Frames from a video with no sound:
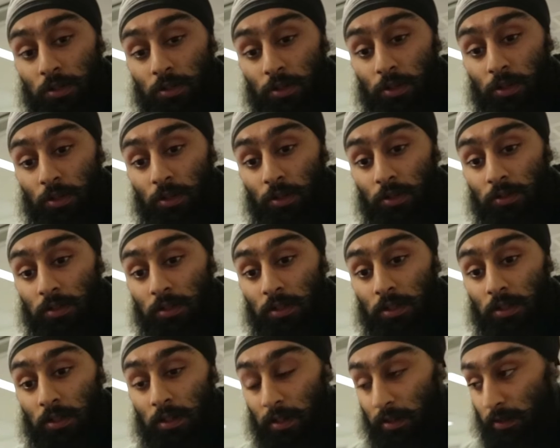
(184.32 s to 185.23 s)
so you don't
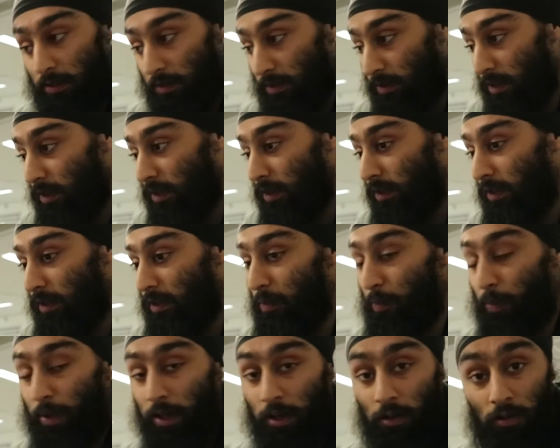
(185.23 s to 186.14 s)
like stuck in
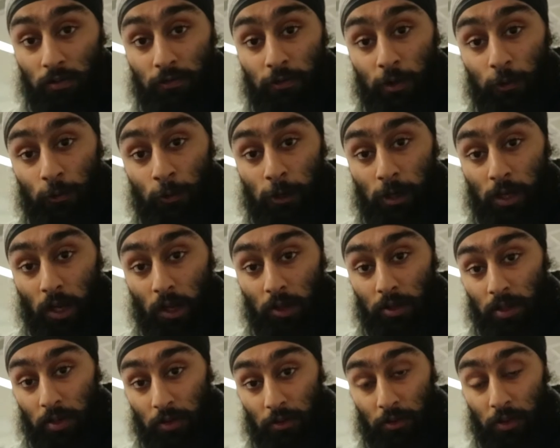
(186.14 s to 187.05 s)
the middle of your
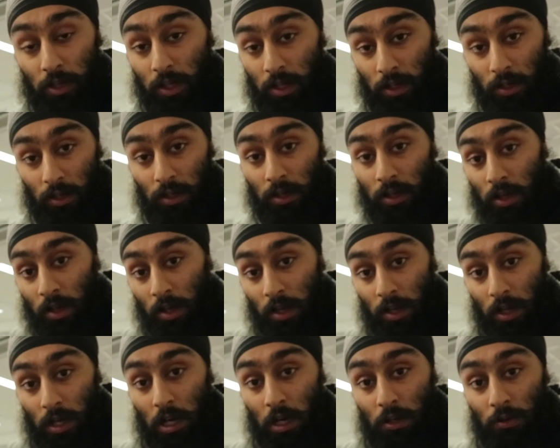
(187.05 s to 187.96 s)
workout and thinking
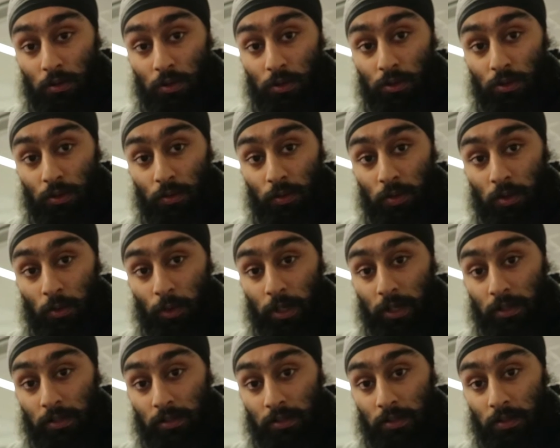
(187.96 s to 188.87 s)
how to do with the
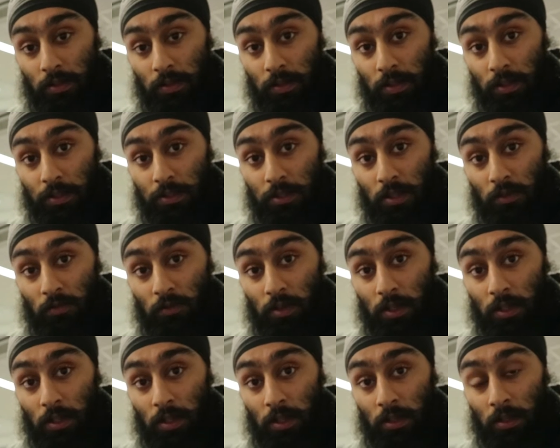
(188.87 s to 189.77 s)
weights and stuff
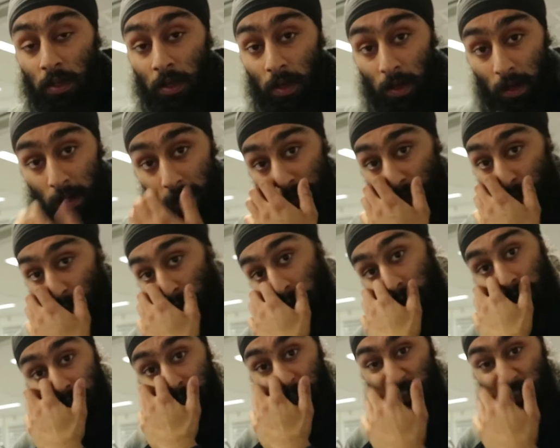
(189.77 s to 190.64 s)
like that so now I